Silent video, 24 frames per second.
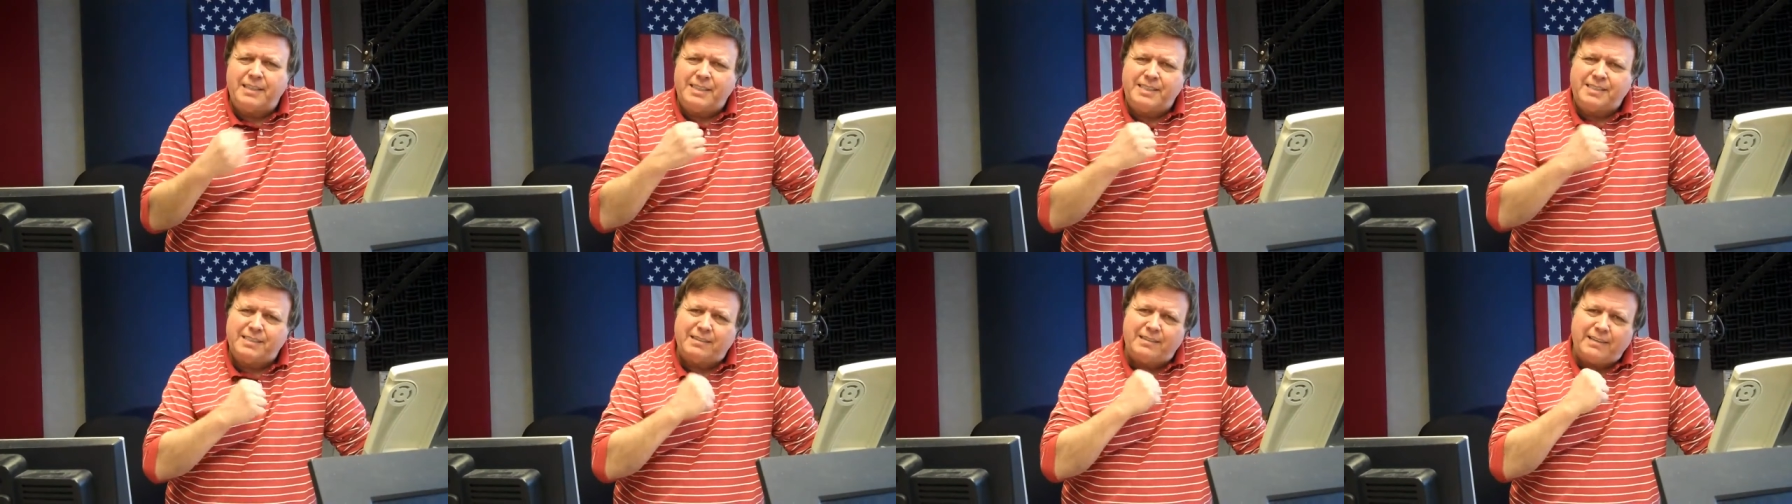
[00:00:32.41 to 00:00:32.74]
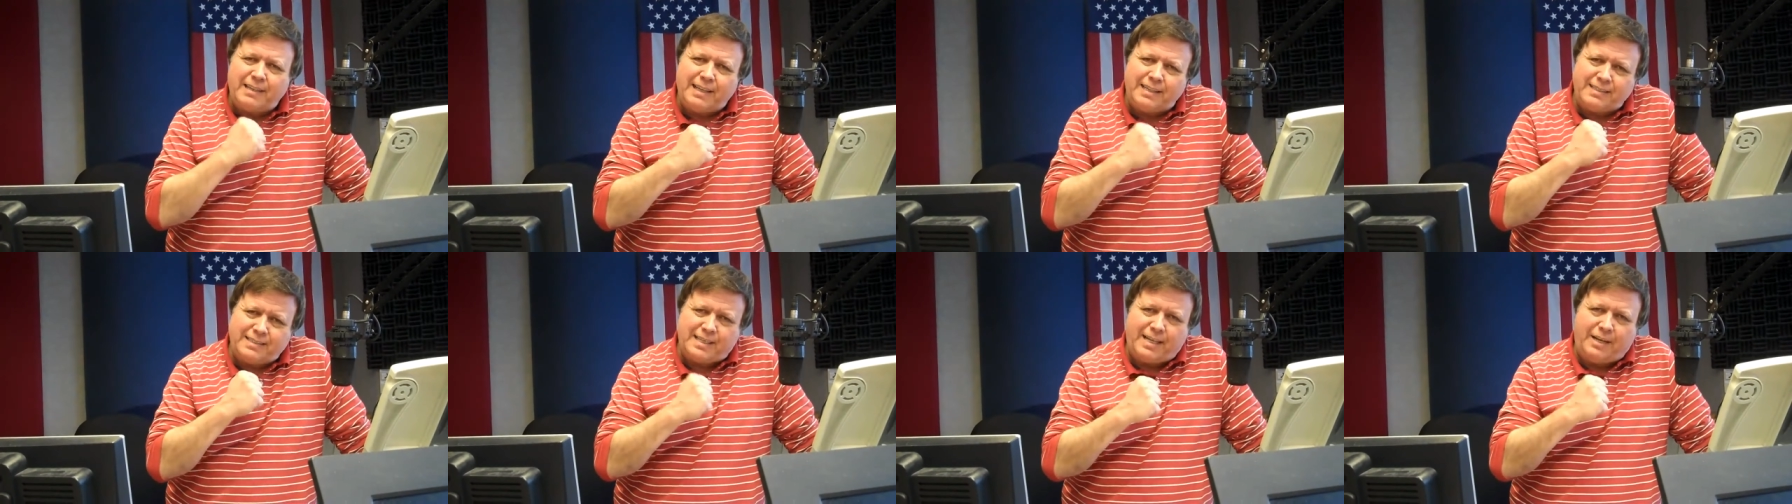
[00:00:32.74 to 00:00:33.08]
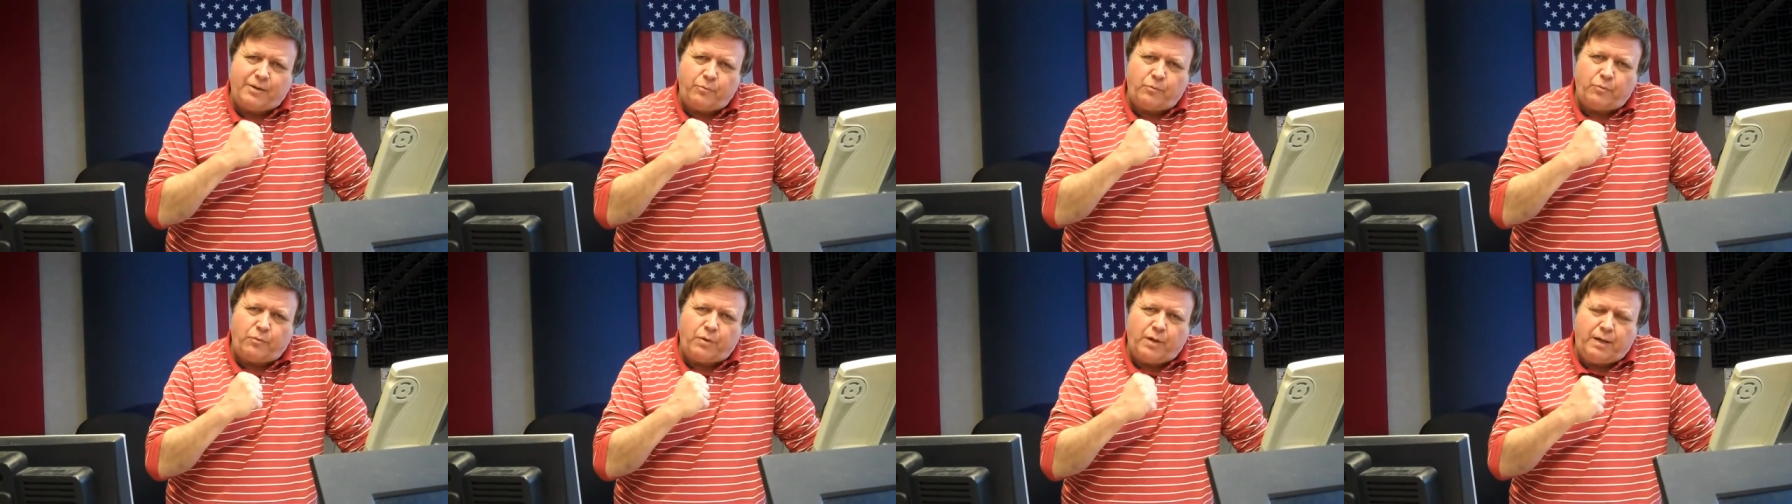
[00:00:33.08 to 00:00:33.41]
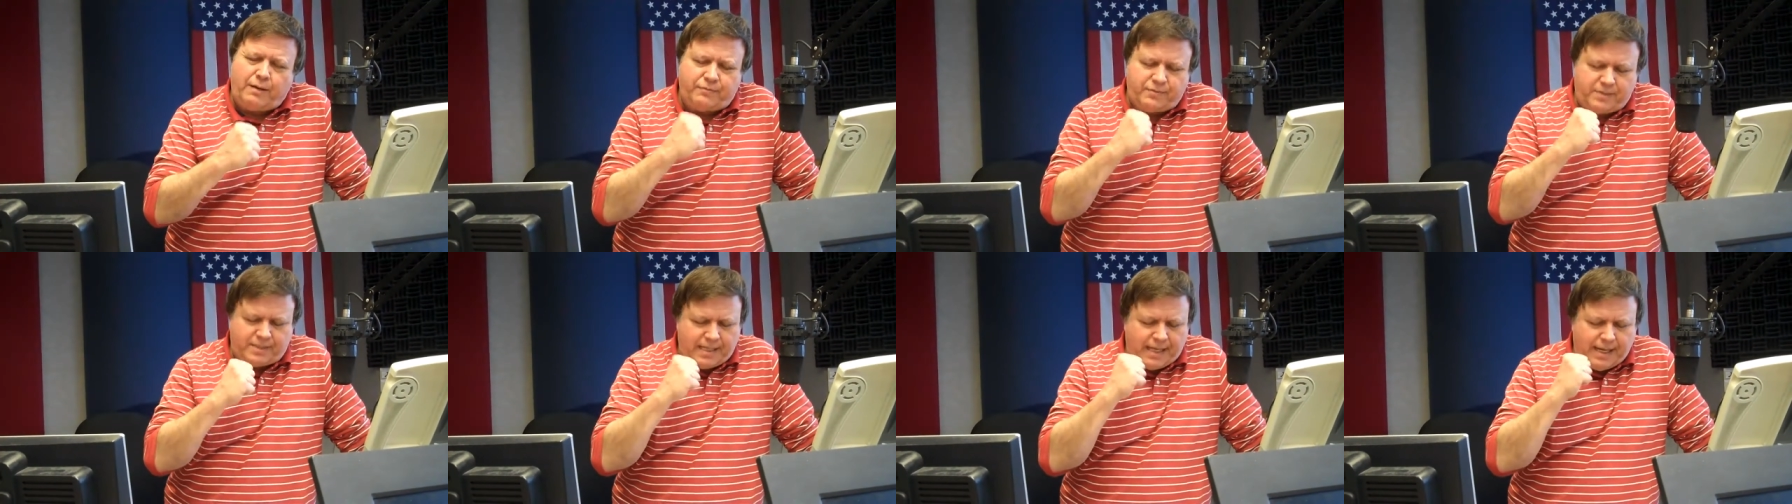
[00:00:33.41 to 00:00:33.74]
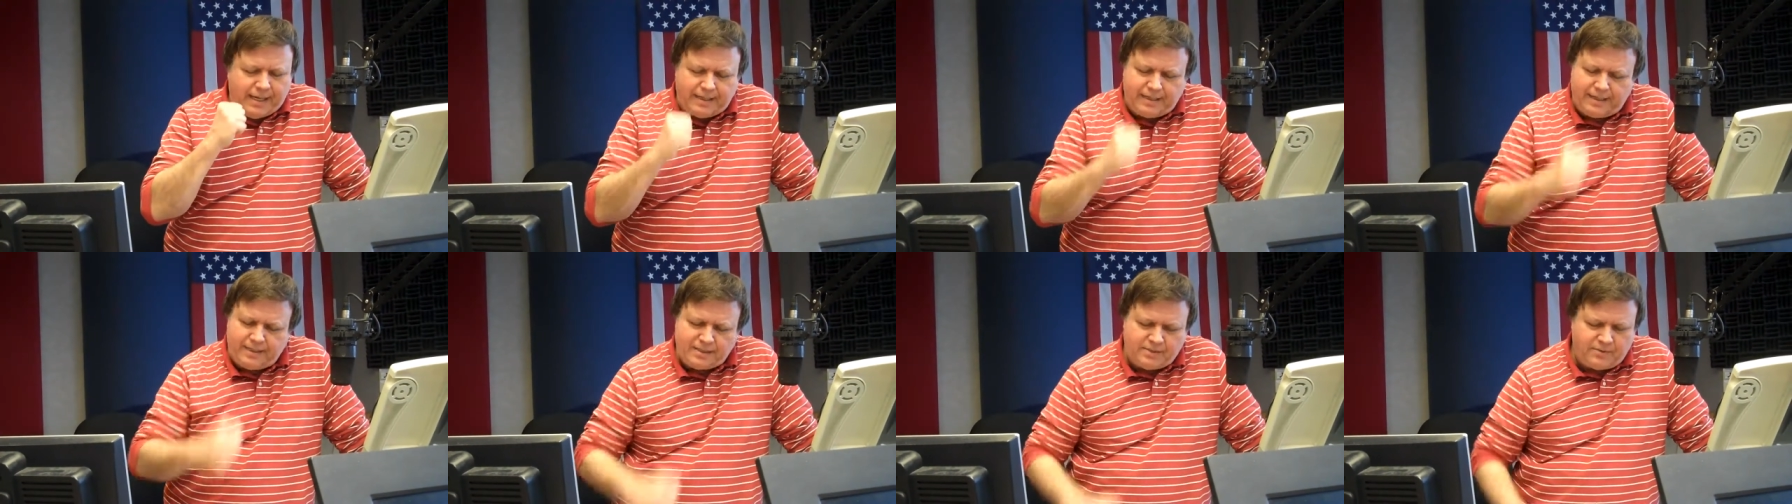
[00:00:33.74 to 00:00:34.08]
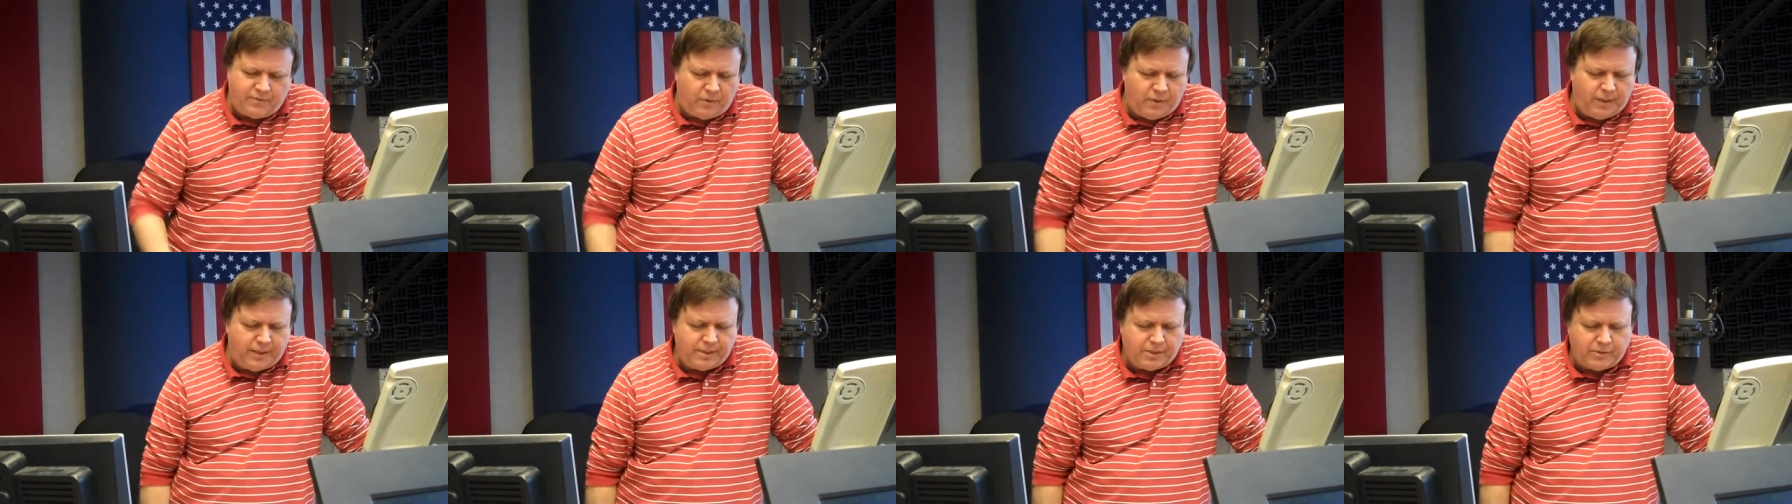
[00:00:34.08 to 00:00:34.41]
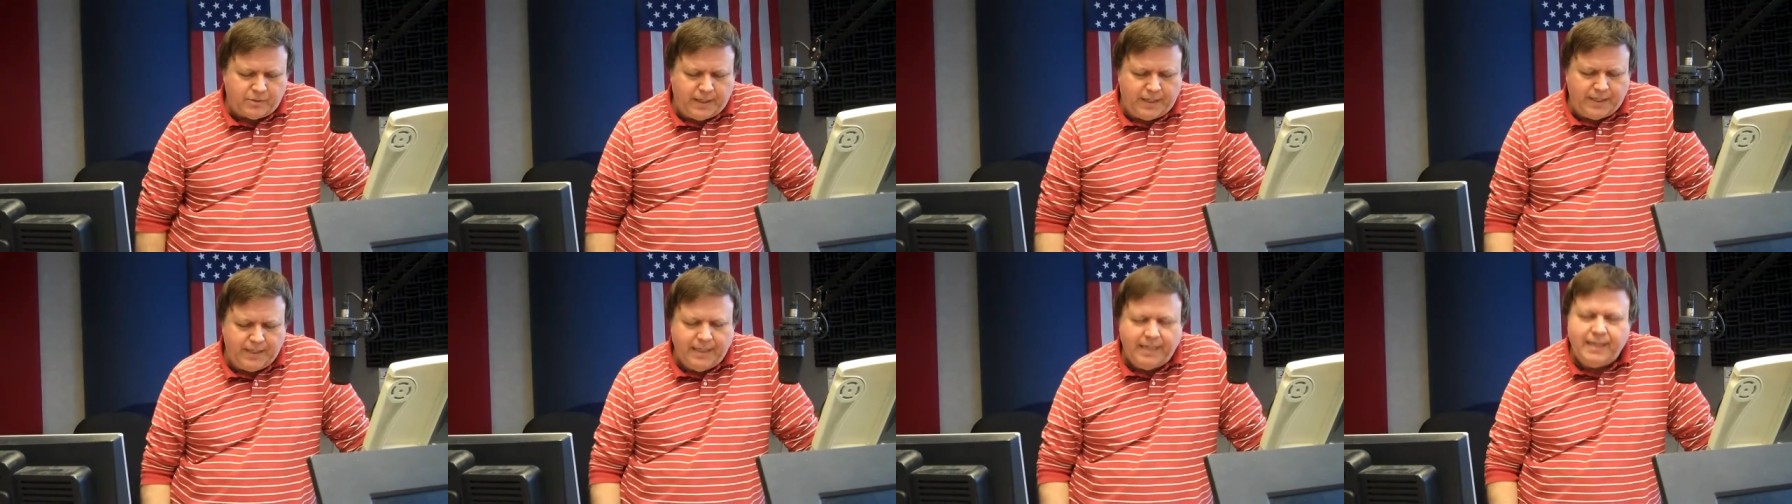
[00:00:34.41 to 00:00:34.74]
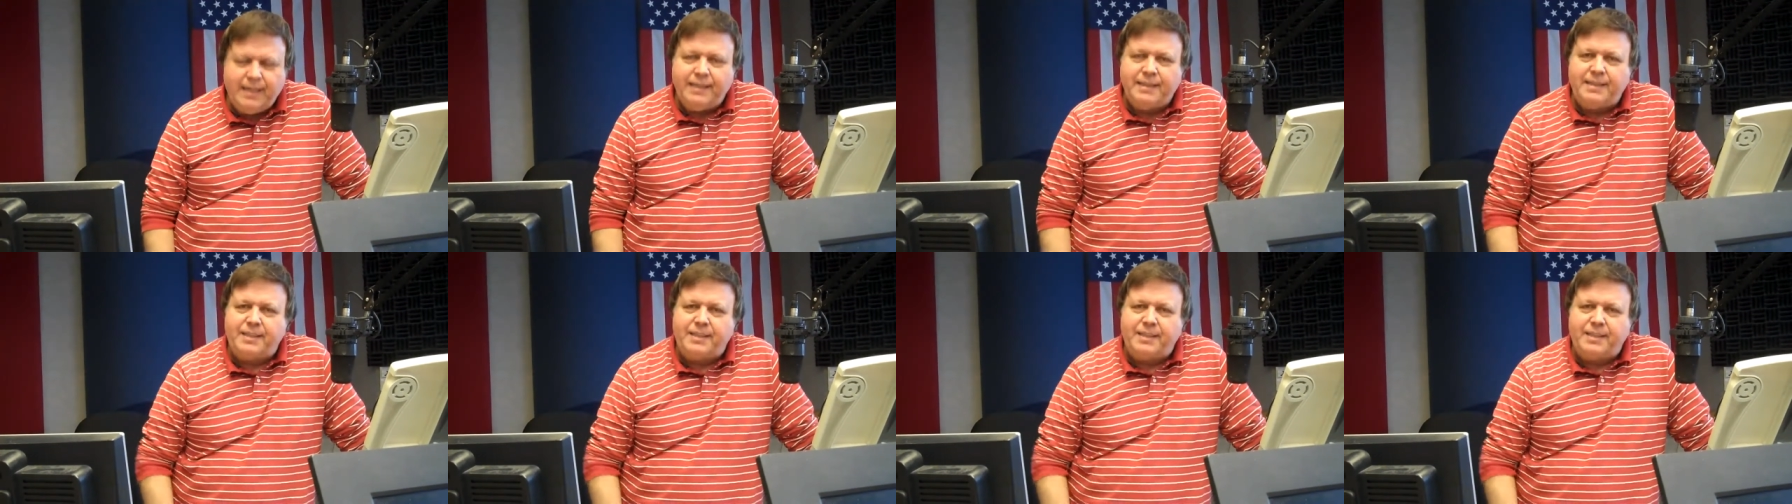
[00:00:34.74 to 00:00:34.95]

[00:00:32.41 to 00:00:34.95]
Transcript: he still has that rough sound in his voice, great.